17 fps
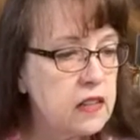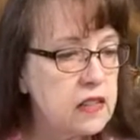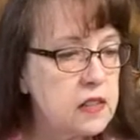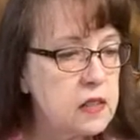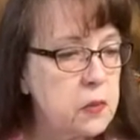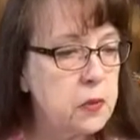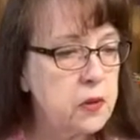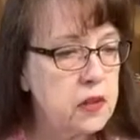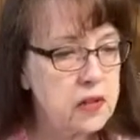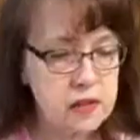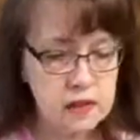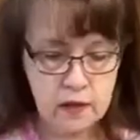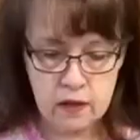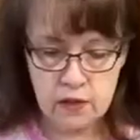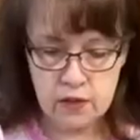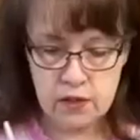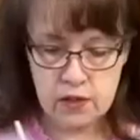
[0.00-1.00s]
It's pretty
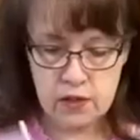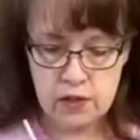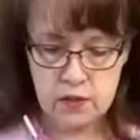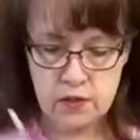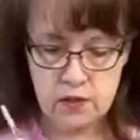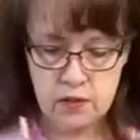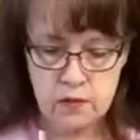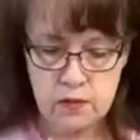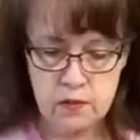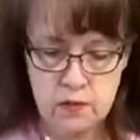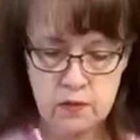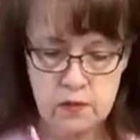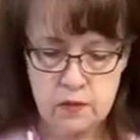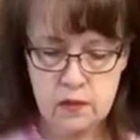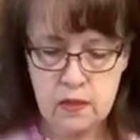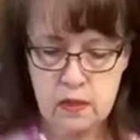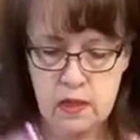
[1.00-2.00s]
there too.
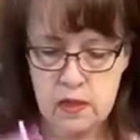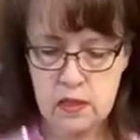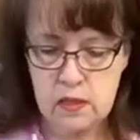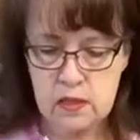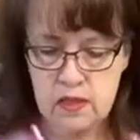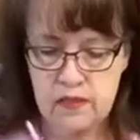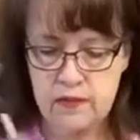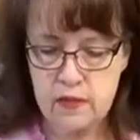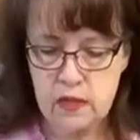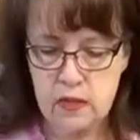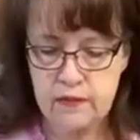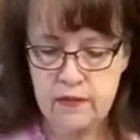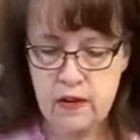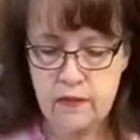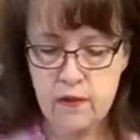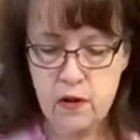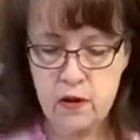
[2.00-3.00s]
Kelseyville. I've
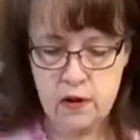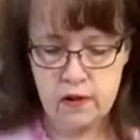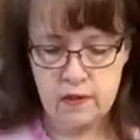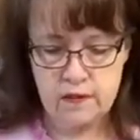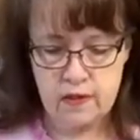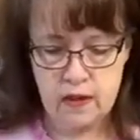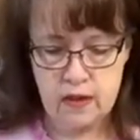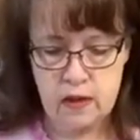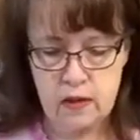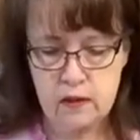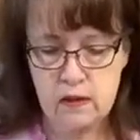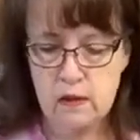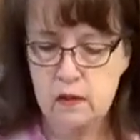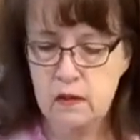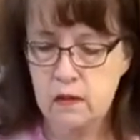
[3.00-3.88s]
never heard of that.